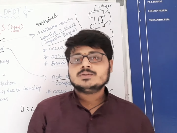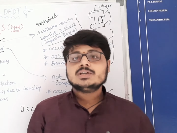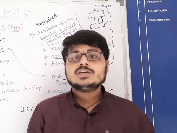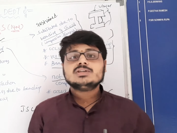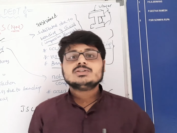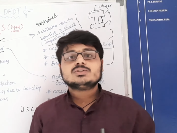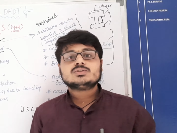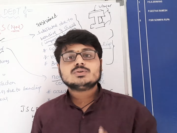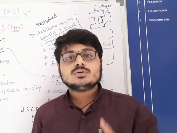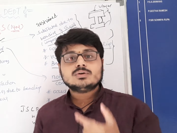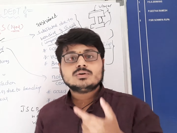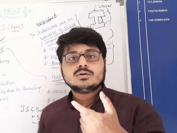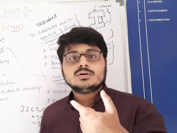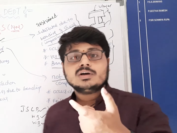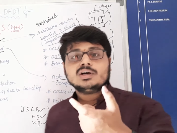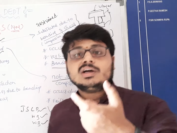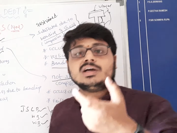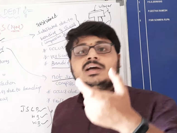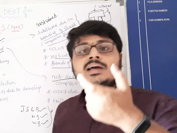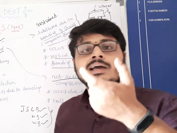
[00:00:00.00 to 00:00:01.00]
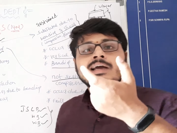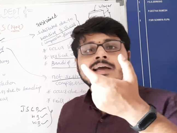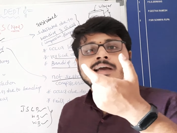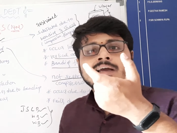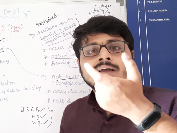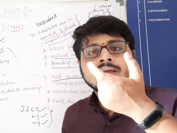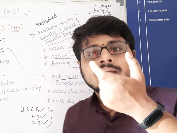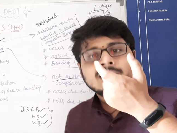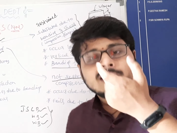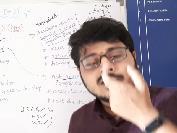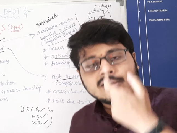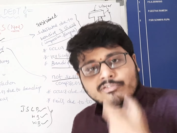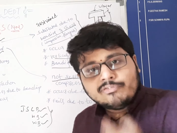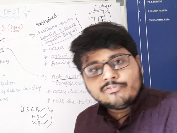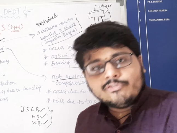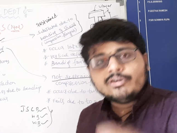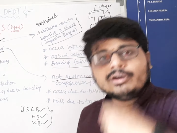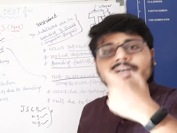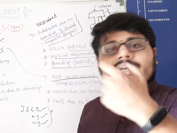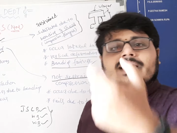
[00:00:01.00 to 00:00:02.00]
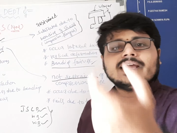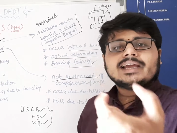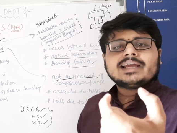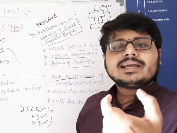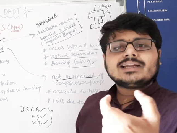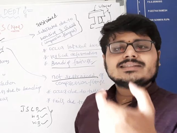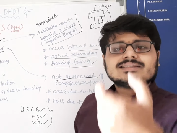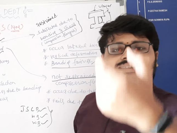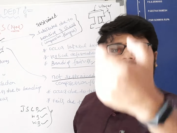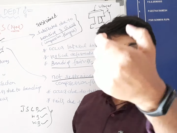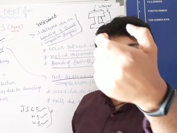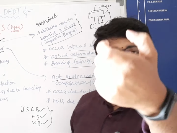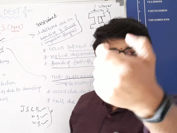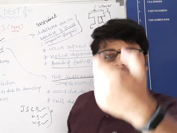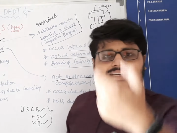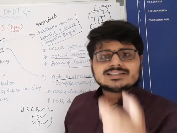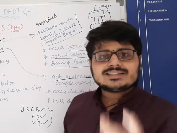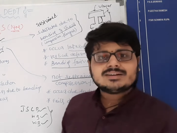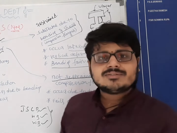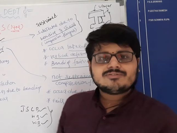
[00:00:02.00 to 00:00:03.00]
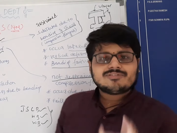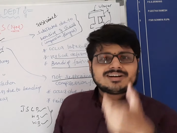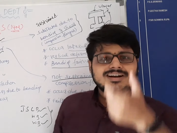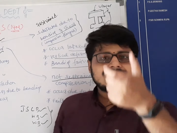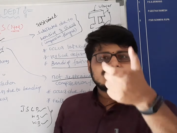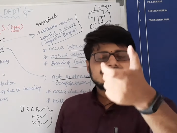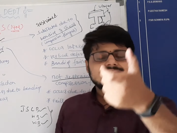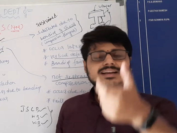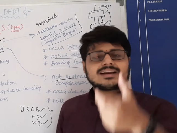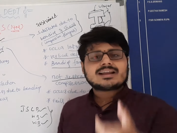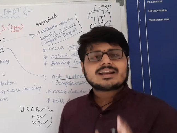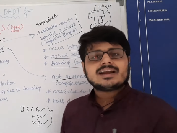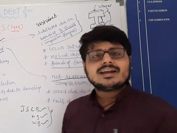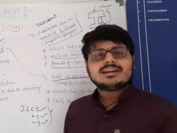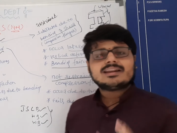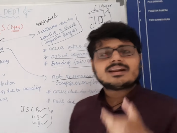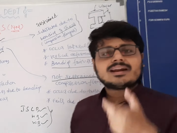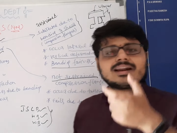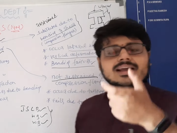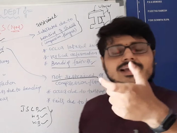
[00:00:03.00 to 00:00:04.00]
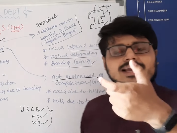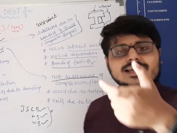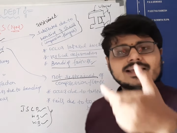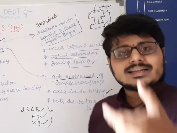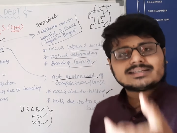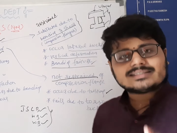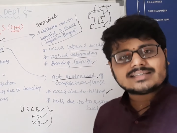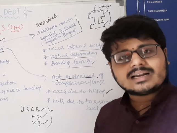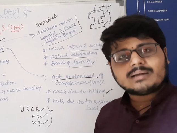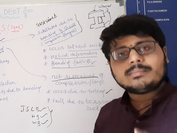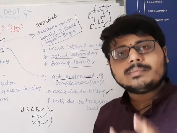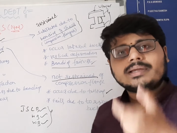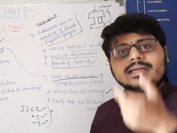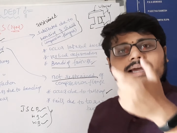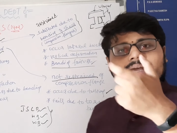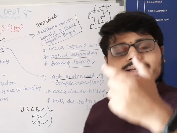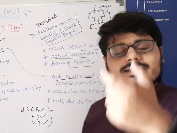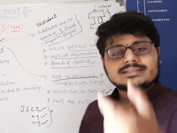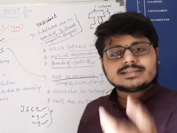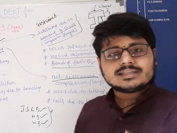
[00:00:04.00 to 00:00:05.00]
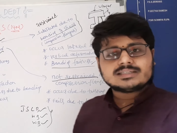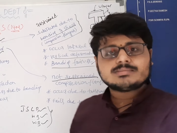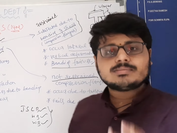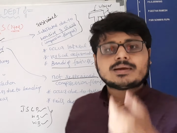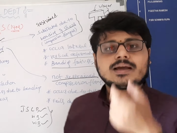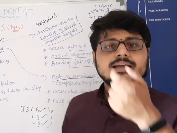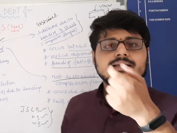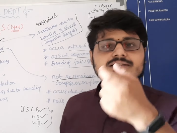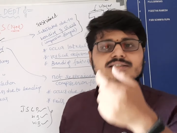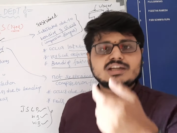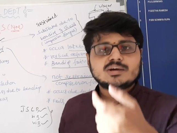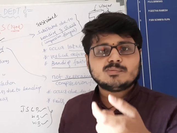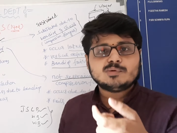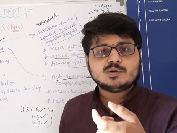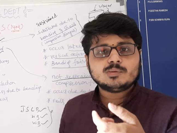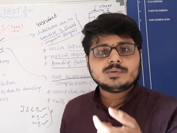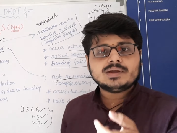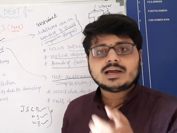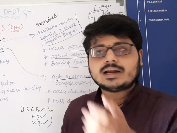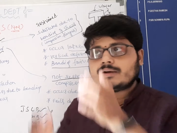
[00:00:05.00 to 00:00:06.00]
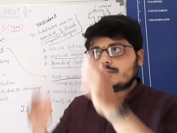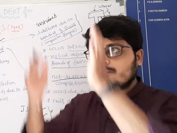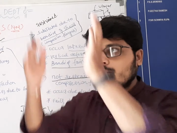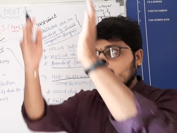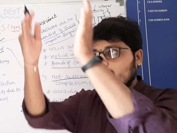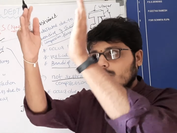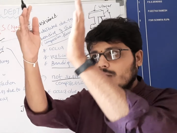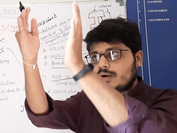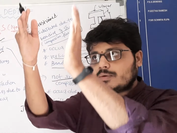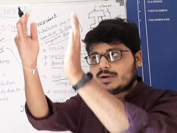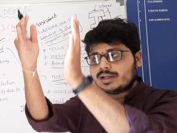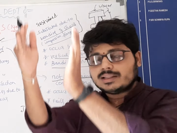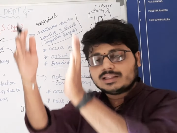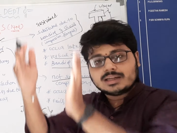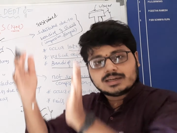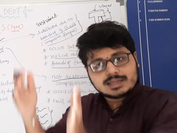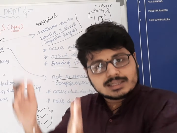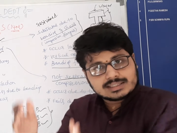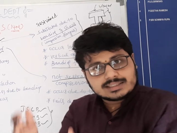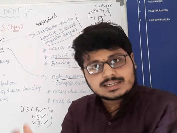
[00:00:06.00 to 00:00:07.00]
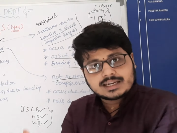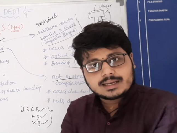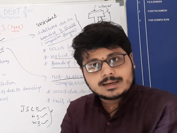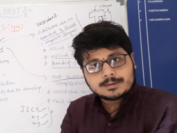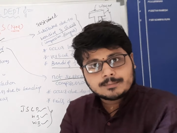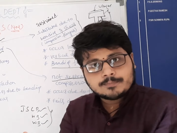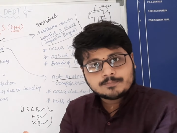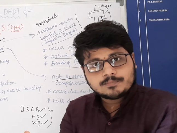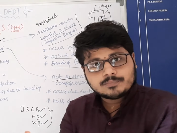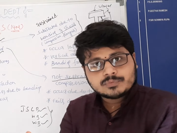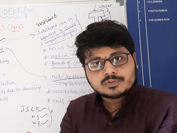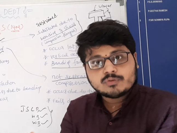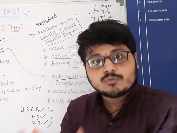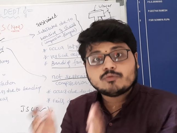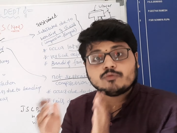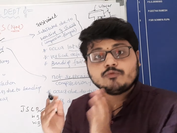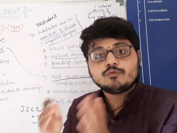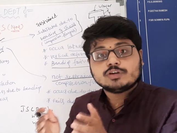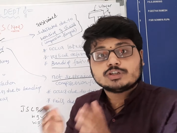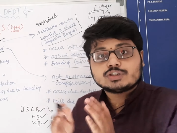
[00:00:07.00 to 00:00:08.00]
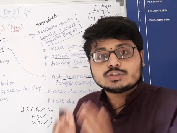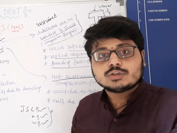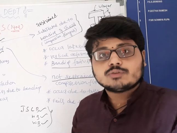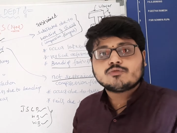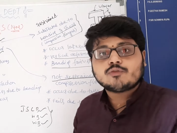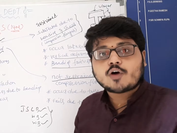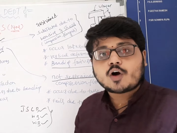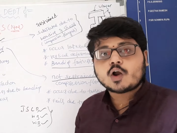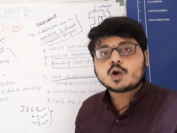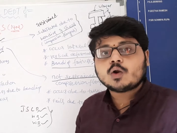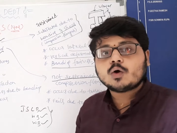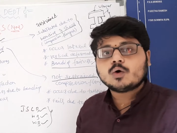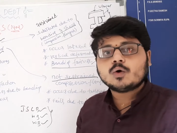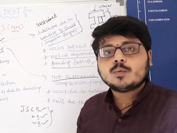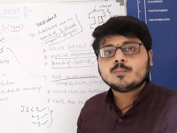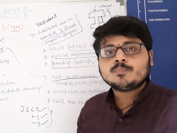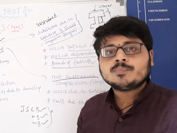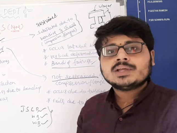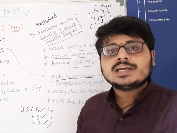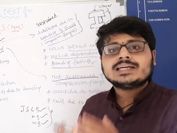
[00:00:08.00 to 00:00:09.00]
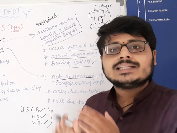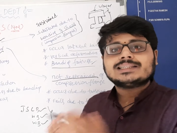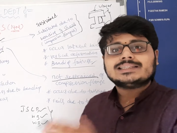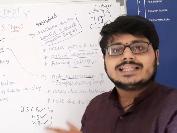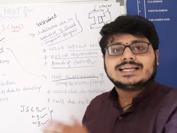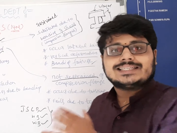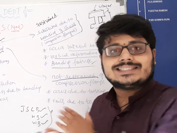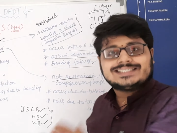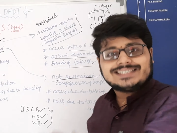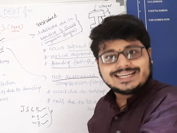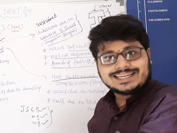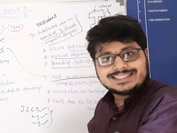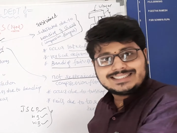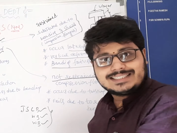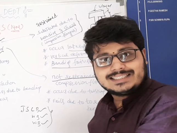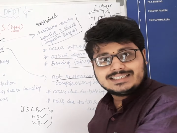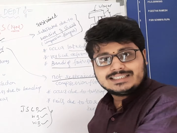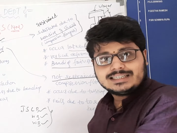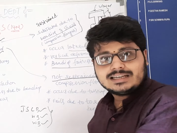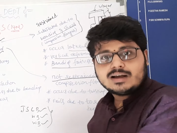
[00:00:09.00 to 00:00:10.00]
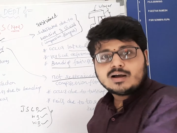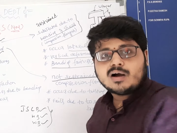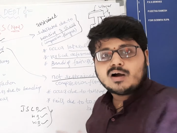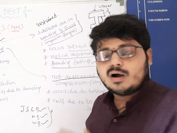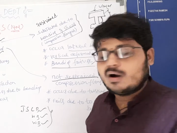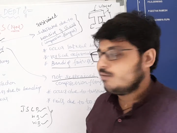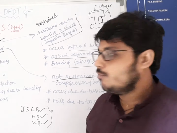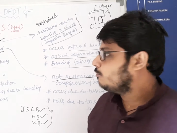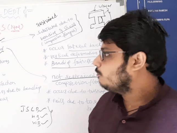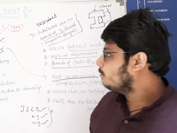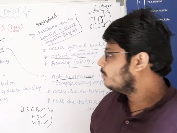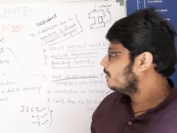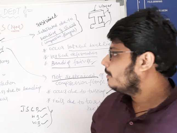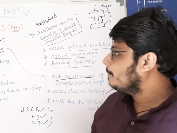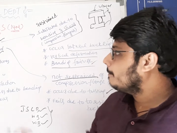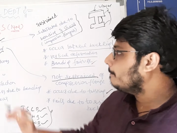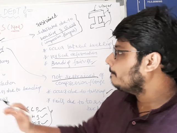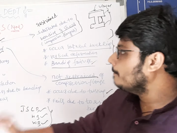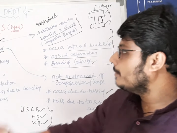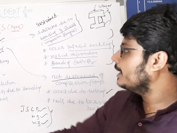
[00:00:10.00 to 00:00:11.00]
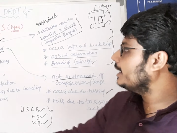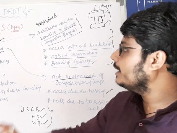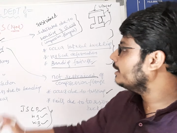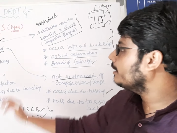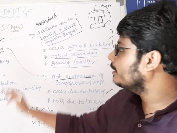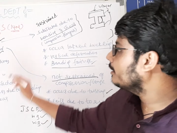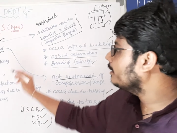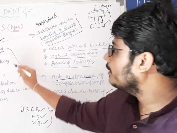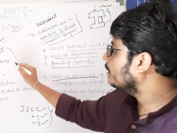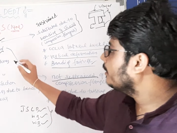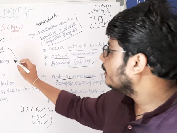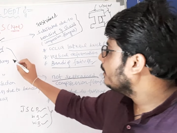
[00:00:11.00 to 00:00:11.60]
So if we take in some section for design criteria like ISLB, ISHB, ISWB, and we have done the design, we should follow the checks of main